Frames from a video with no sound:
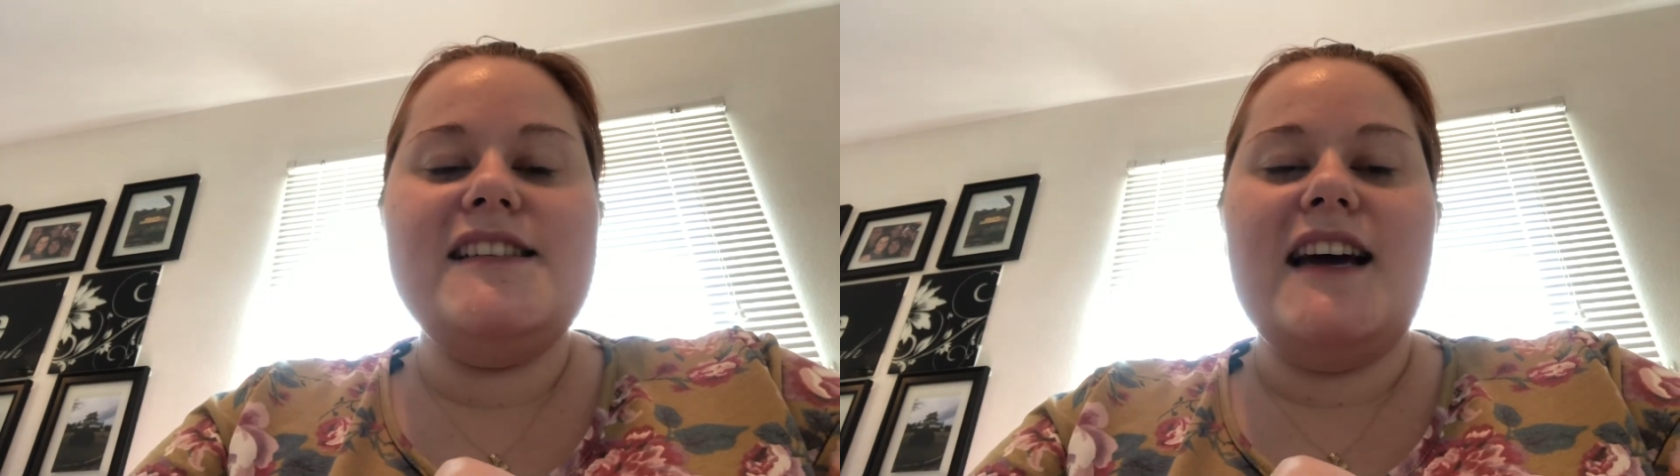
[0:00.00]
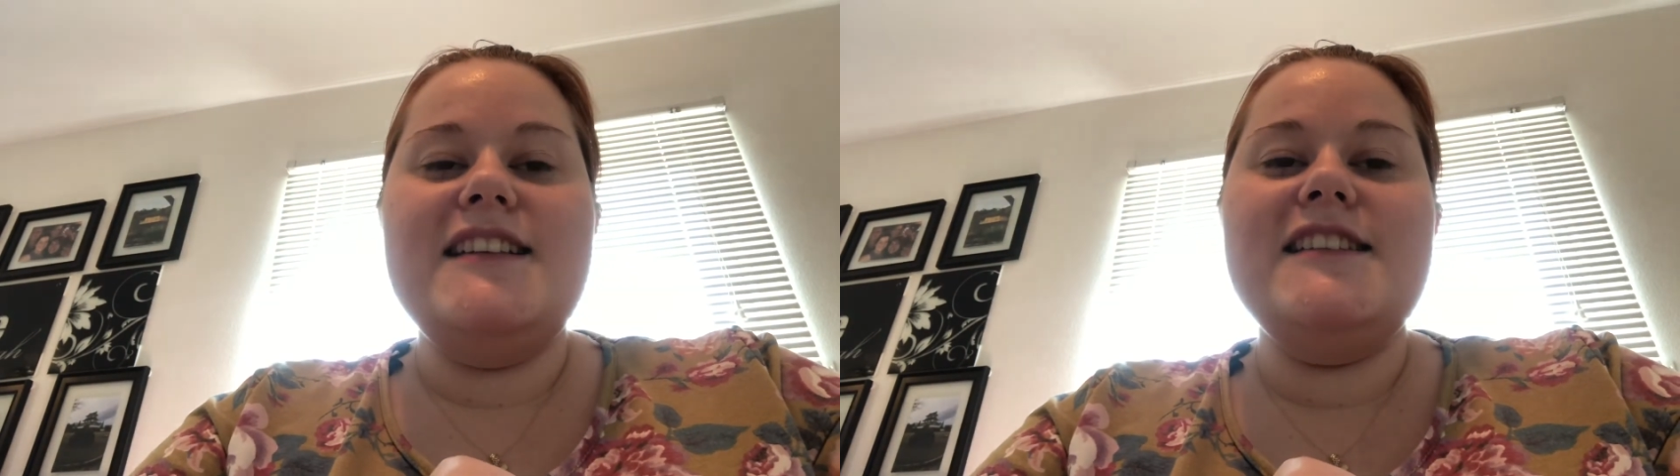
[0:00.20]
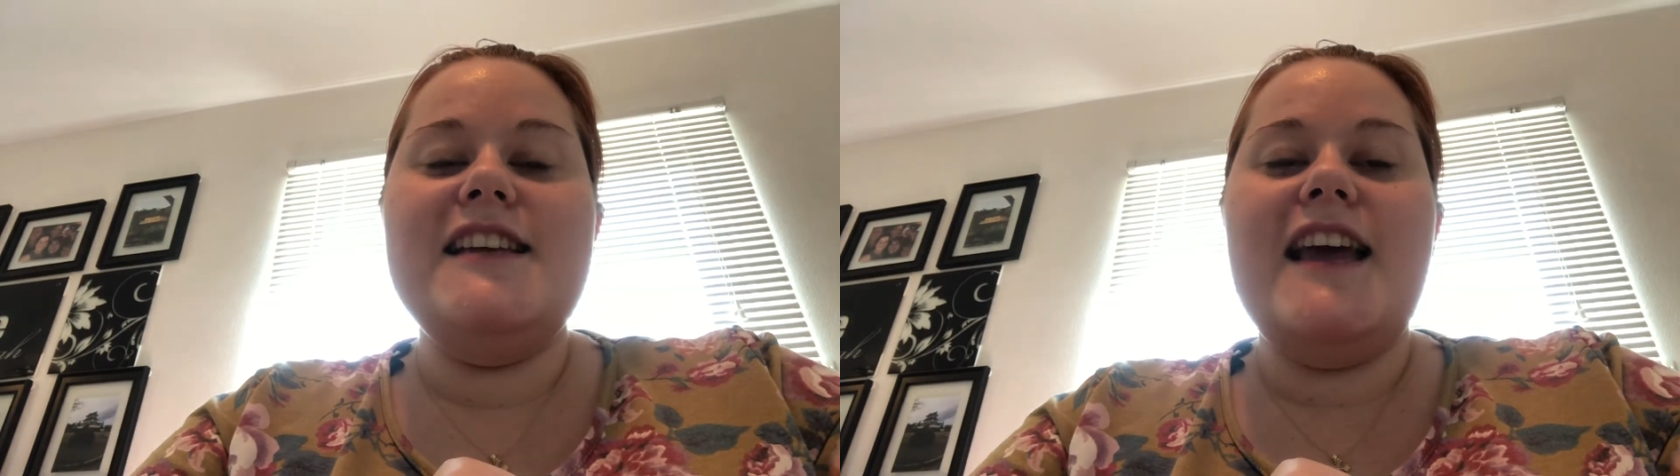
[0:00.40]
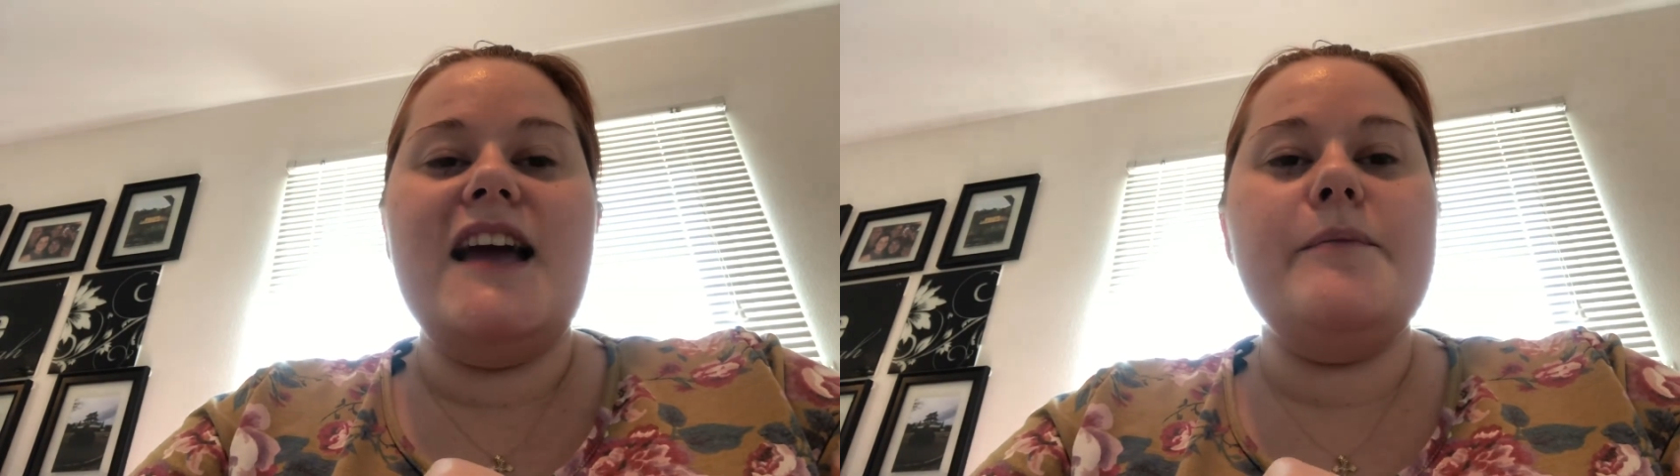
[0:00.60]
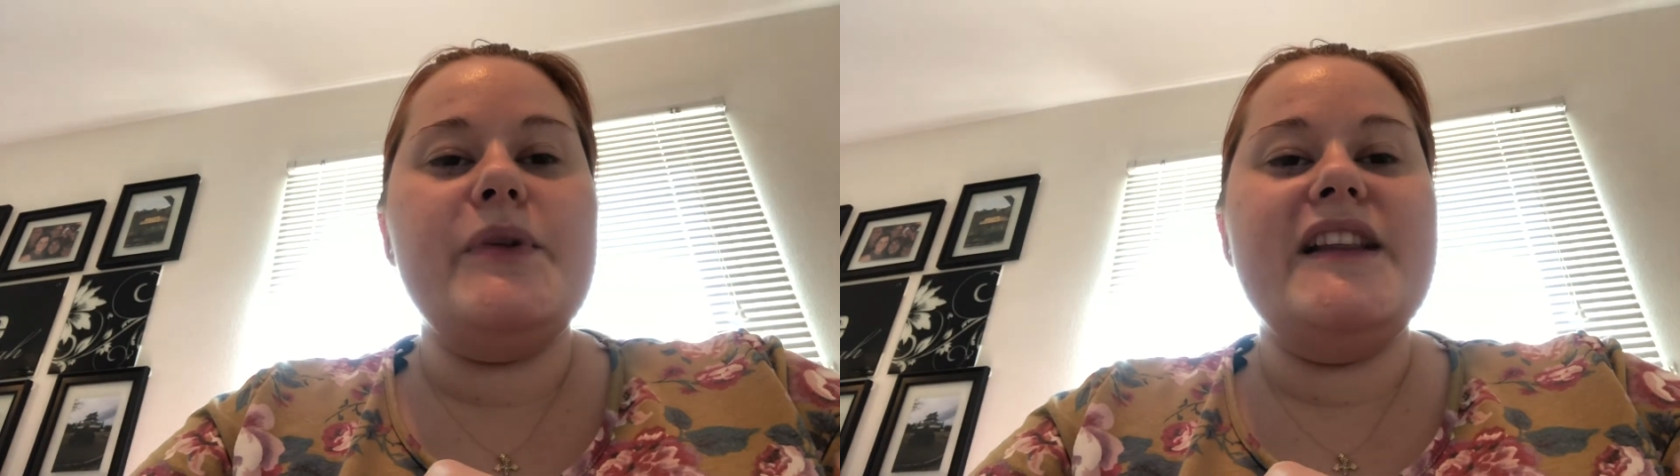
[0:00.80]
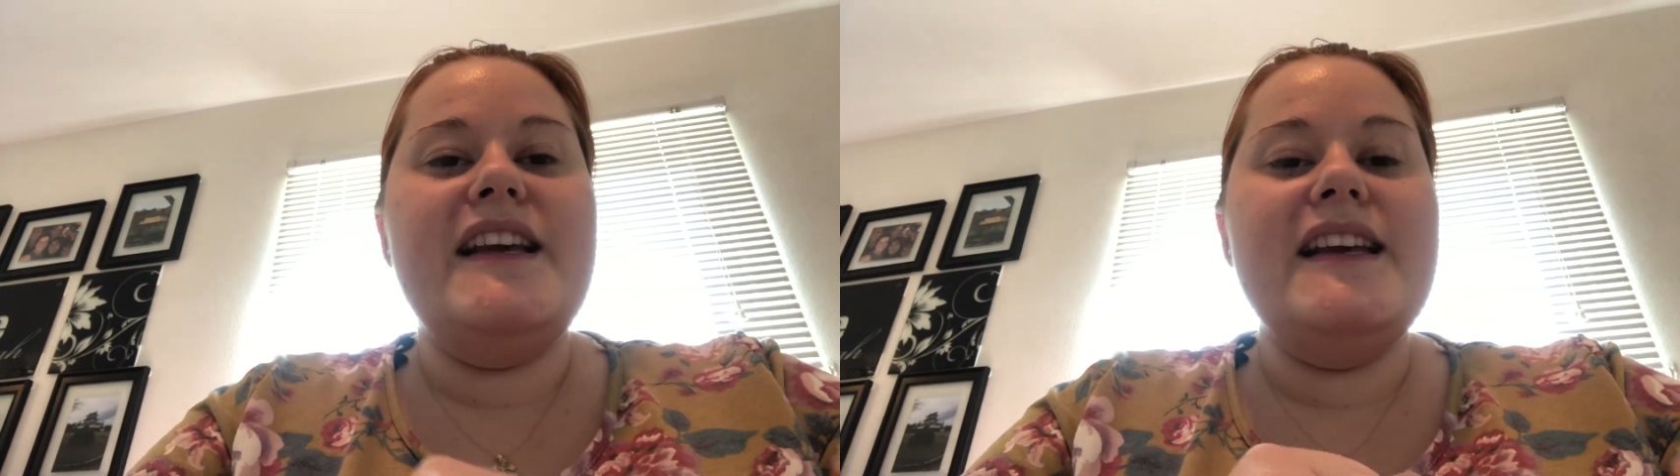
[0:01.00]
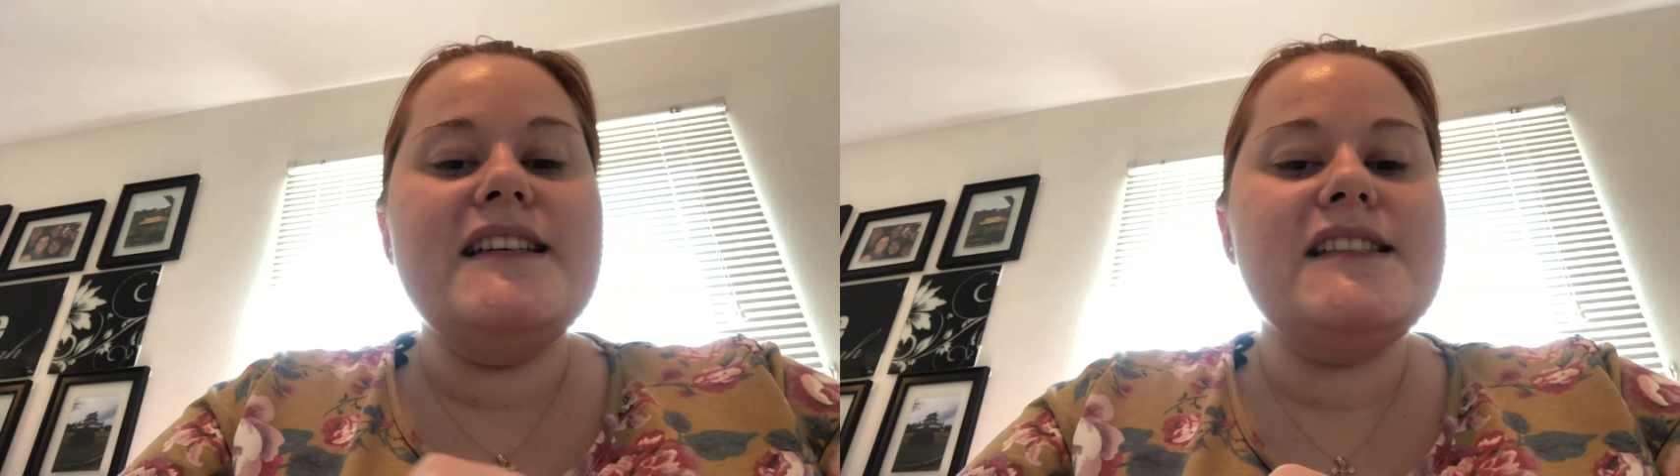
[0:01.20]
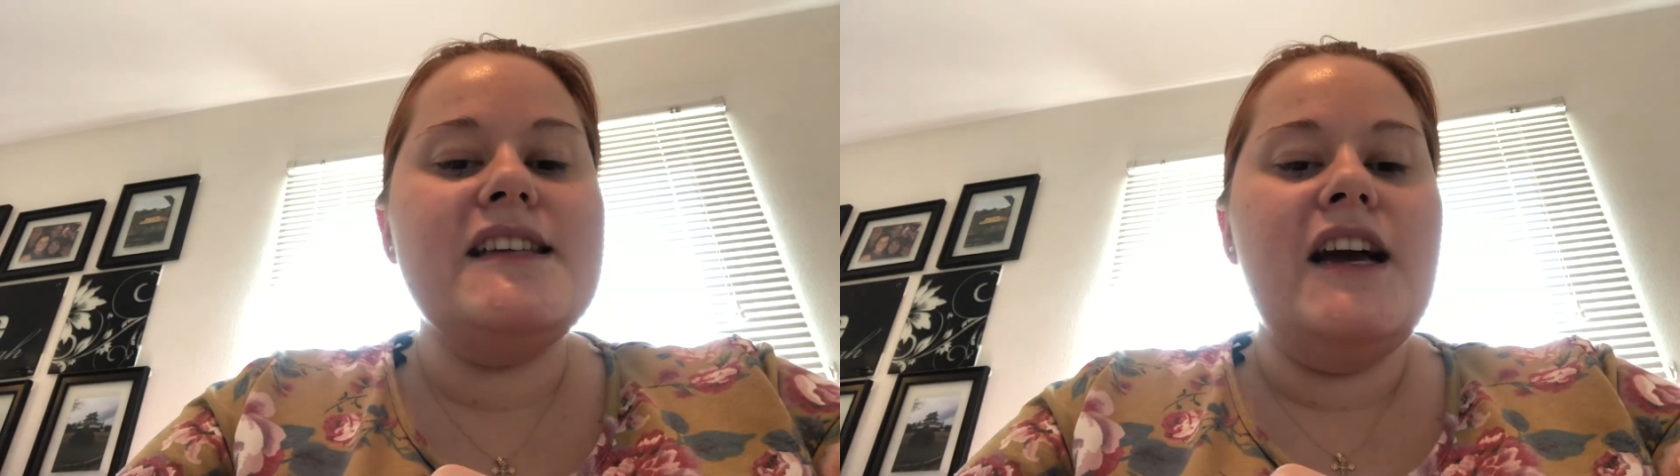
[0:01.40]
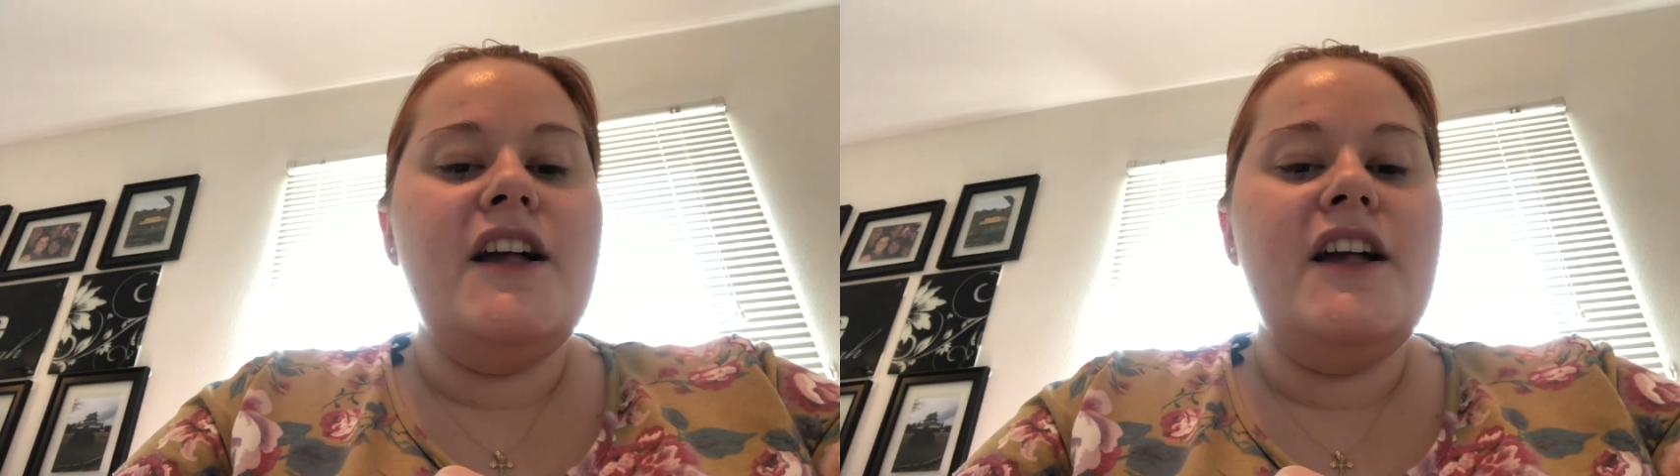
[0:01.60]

done today, please.